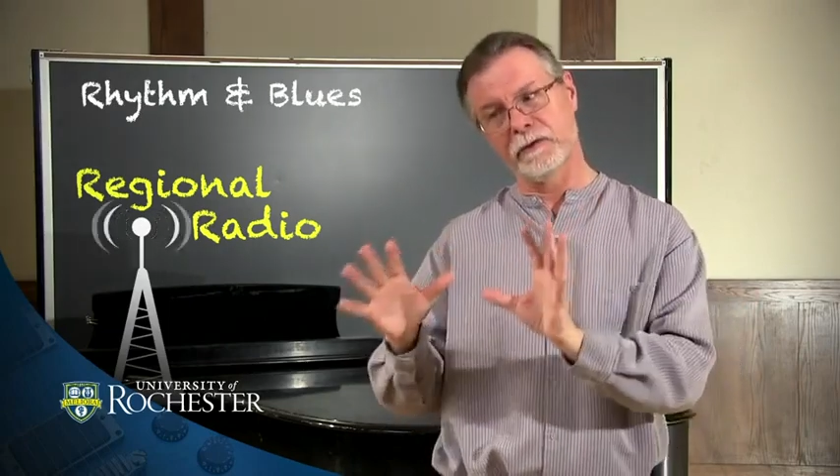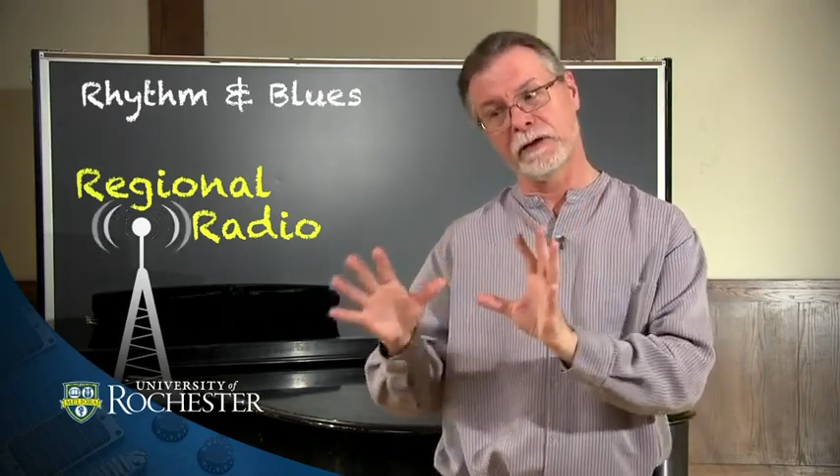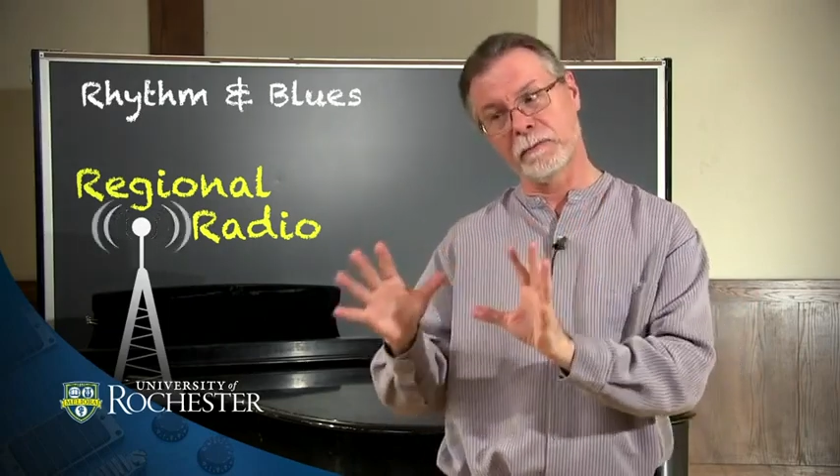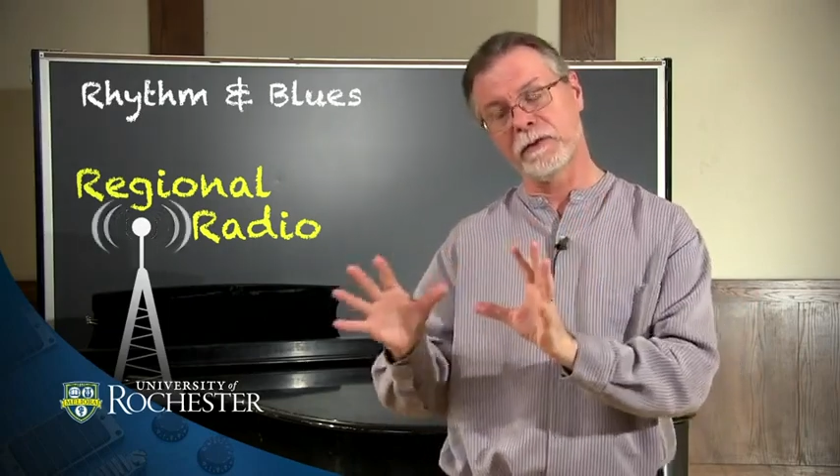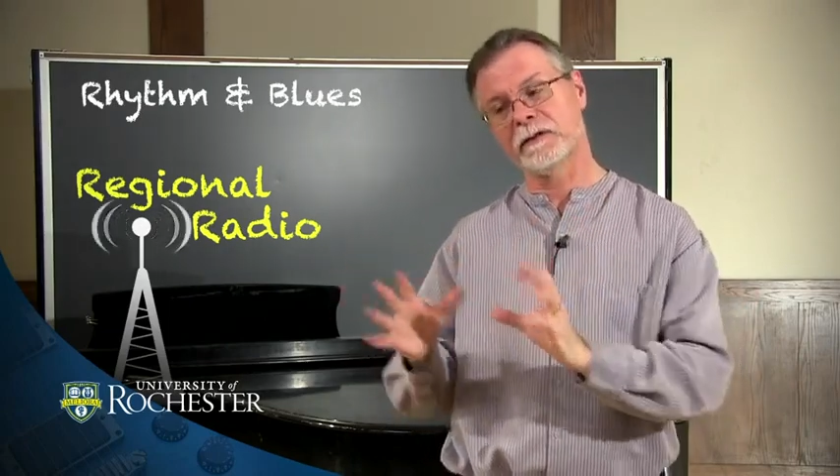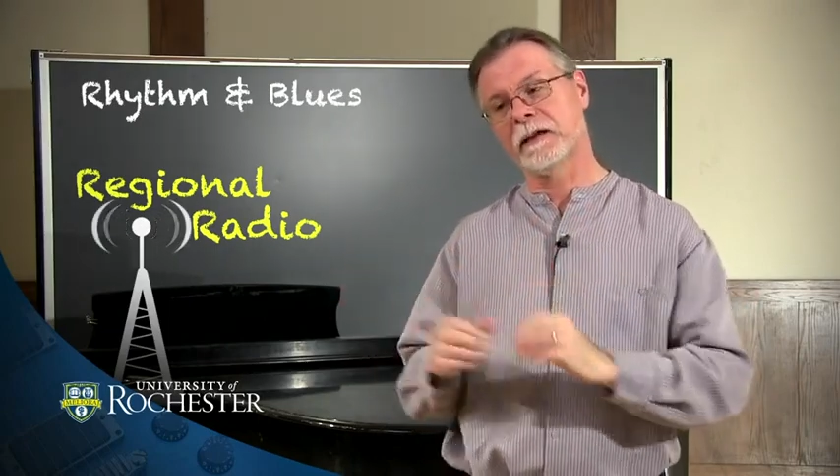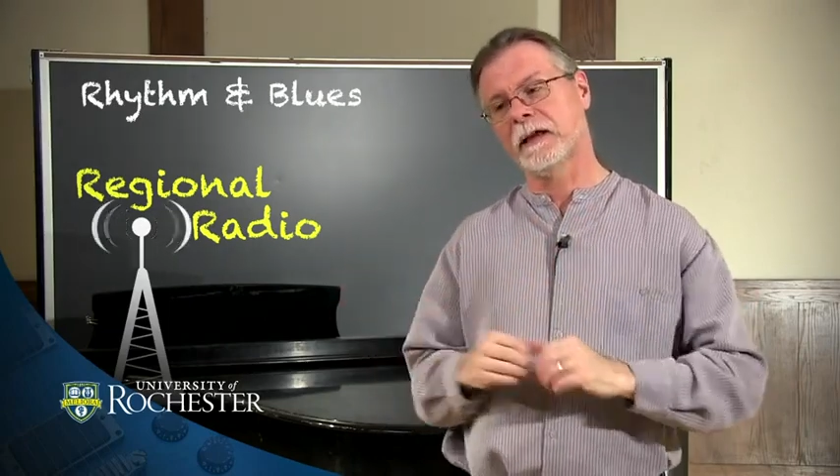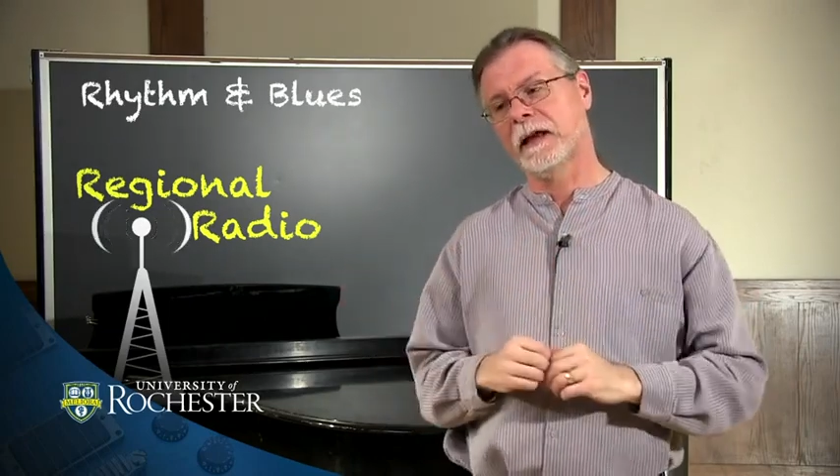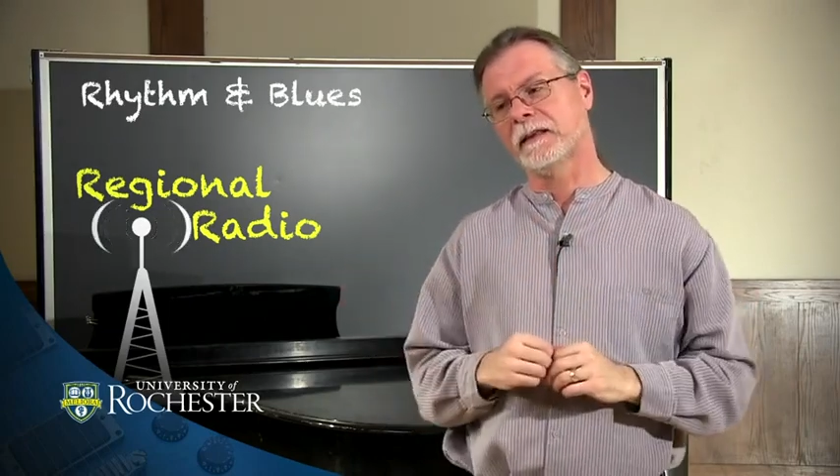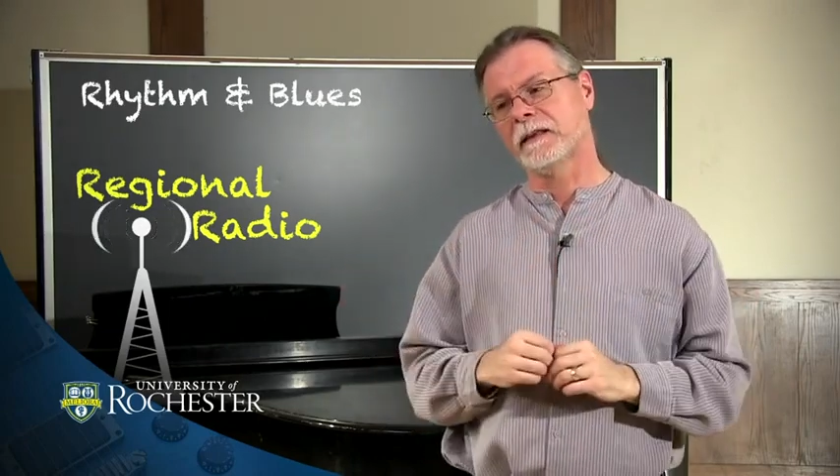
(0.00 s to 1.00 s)
using
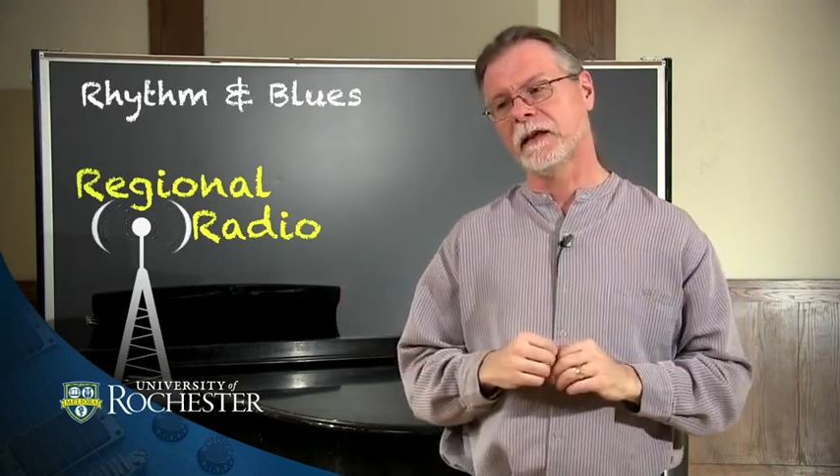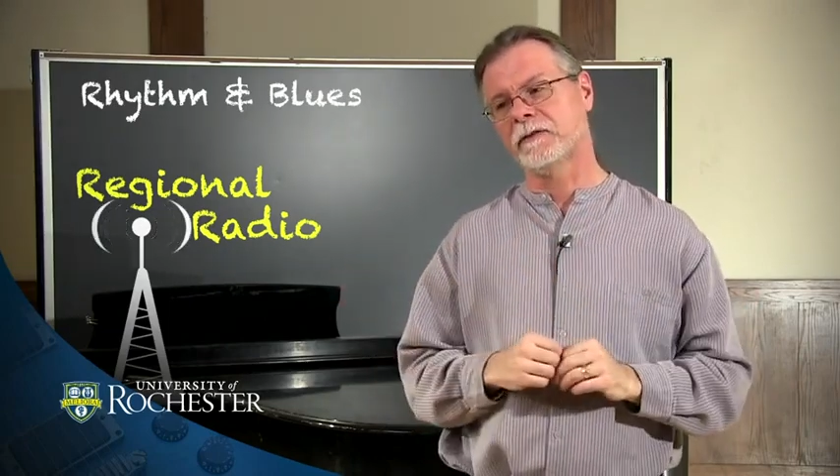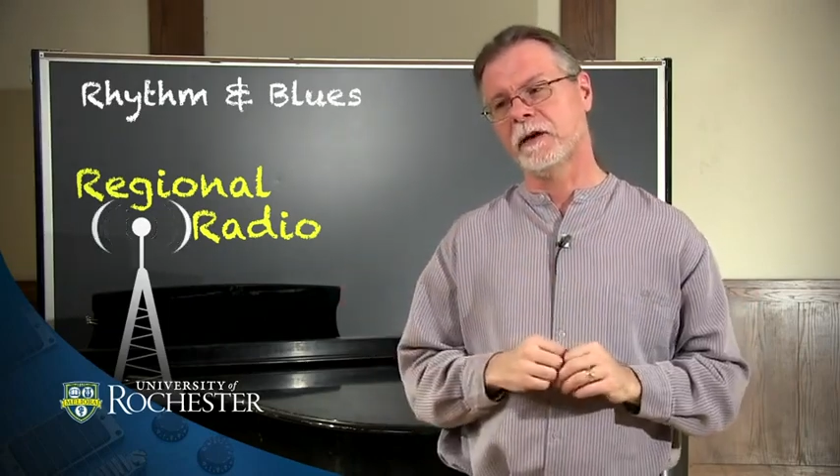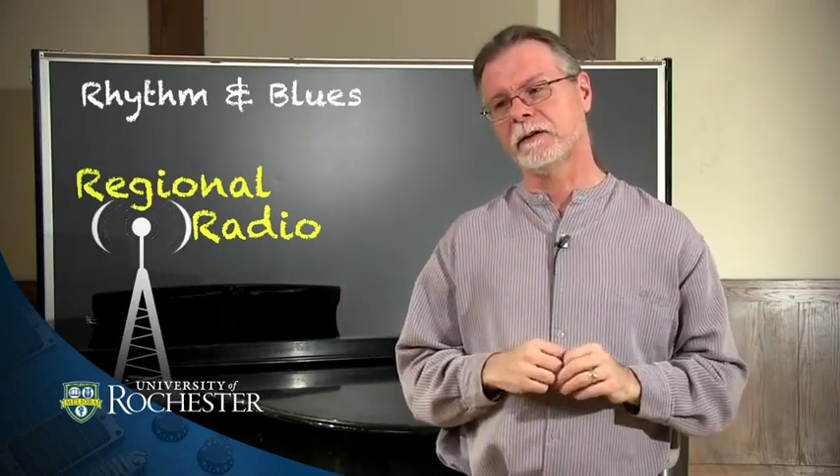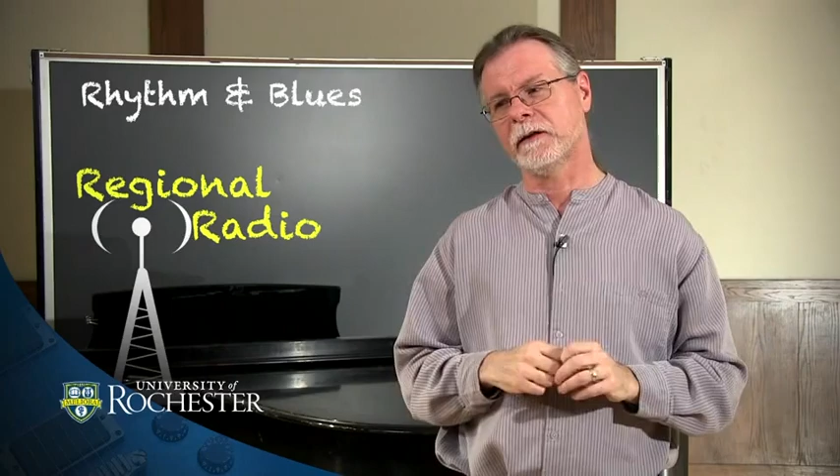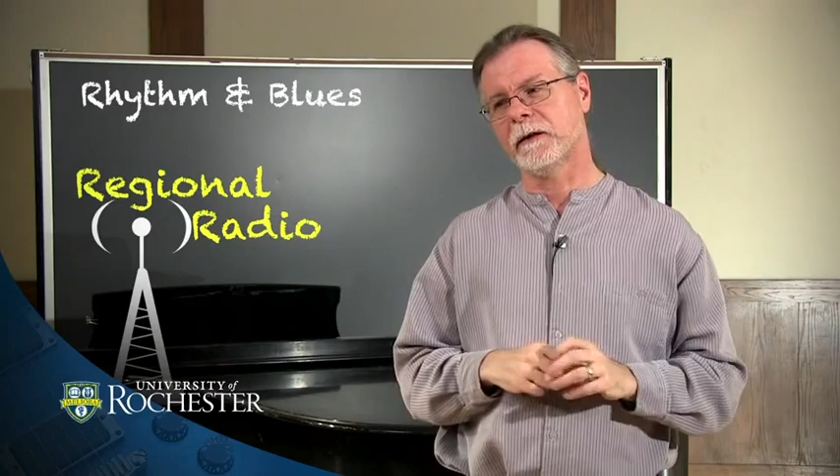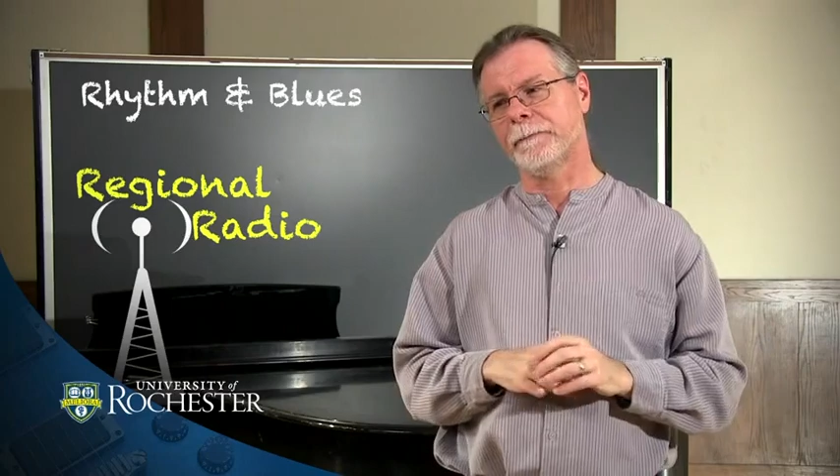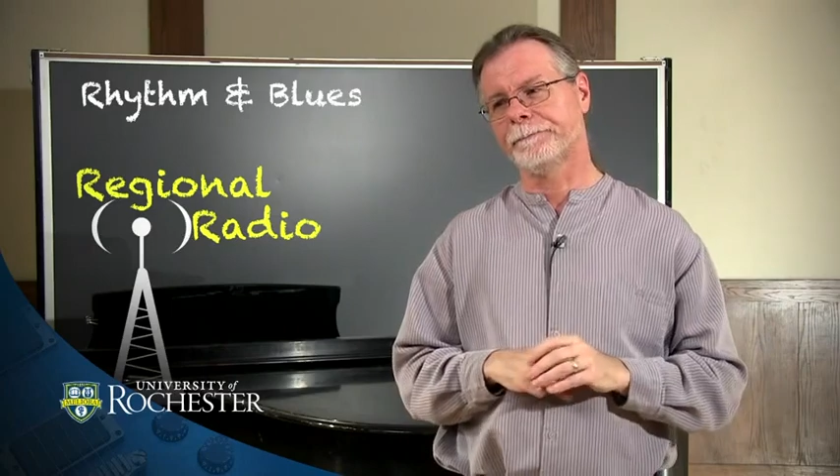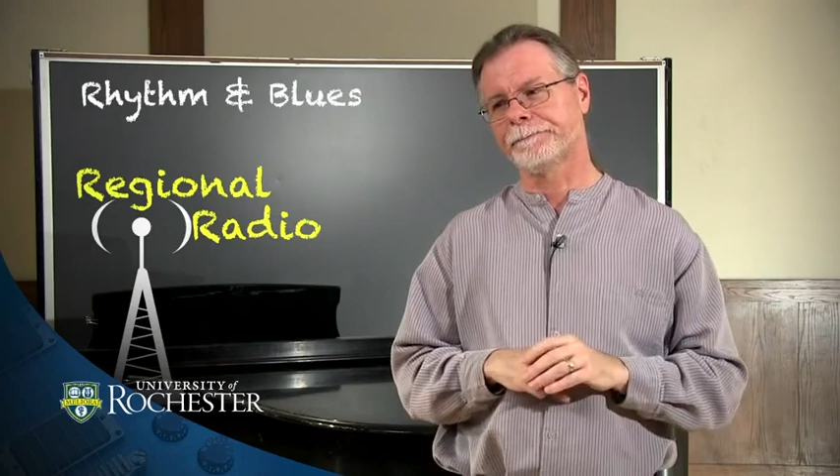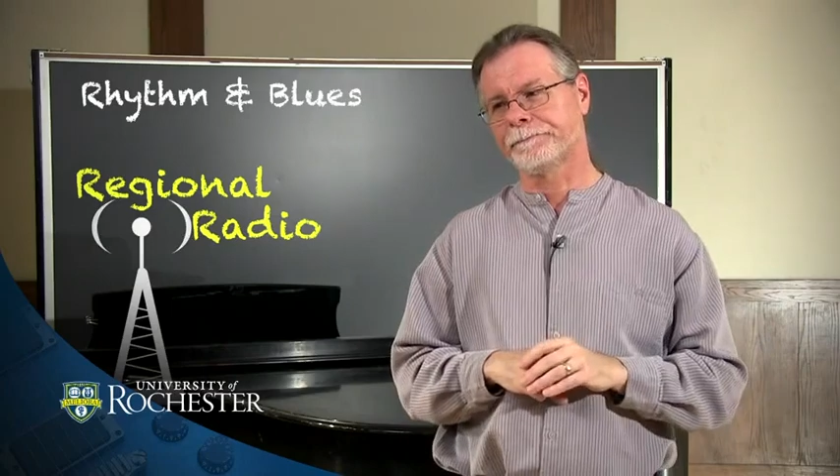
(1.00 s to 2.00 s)
music that they thought
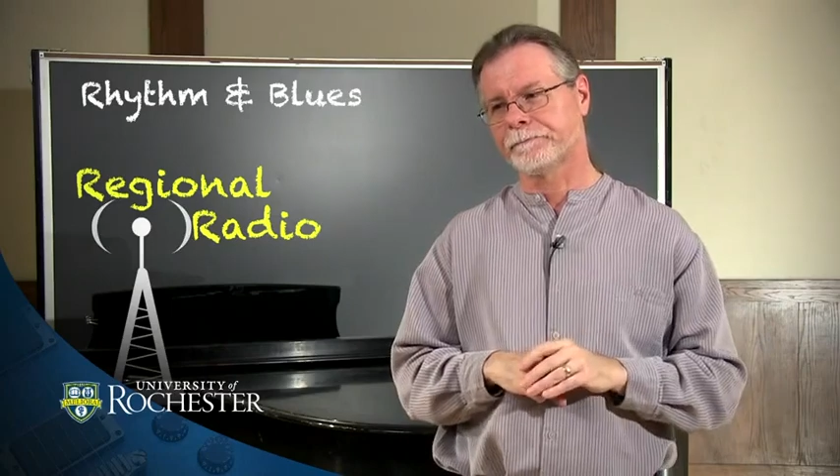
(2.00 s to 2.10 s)
um,